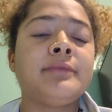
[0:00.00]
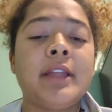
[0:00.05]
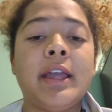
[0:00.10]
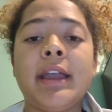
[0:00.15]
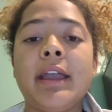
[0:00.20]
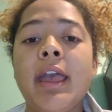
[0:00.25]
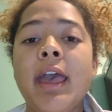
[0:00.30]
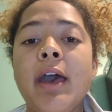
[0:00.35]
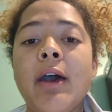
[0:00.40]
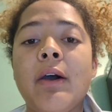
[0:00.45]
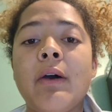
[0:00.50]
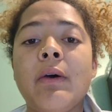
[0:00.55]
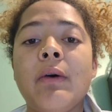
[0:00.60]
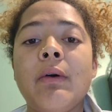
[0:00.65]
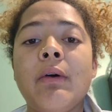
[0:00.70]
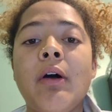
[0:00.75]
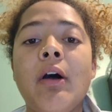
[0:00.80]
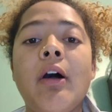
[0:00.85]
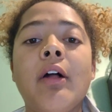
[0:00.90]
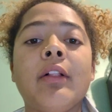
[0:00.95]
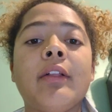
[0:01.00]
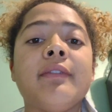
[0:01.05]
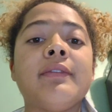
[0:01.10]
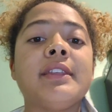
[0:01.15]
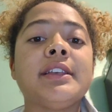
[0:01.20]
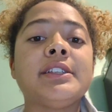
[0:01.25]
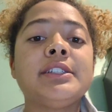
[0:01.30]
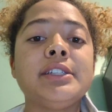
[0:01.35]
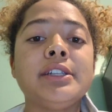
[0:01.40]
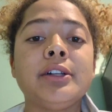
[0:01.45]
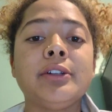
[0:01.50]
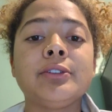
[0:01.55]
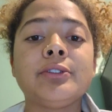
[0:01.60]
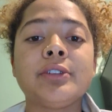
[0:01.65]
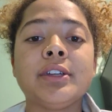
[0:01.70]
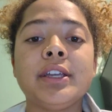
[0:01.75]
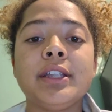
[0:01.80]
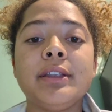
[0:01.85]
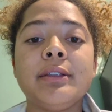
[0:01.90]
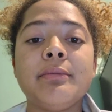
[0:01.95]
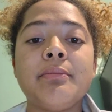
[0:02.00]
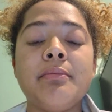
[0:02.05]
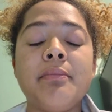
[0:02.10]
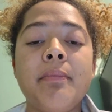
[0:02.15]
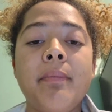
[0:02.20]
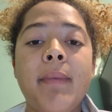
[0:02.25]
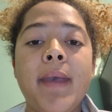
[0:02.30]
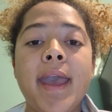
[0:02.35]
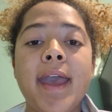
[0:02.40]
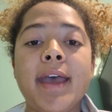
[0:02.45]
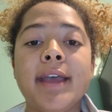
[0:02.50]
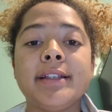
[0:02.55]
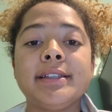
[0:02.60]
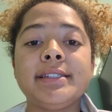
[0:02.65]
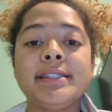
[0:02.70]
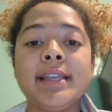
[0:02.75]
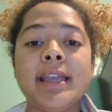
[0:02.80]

like how all of the children band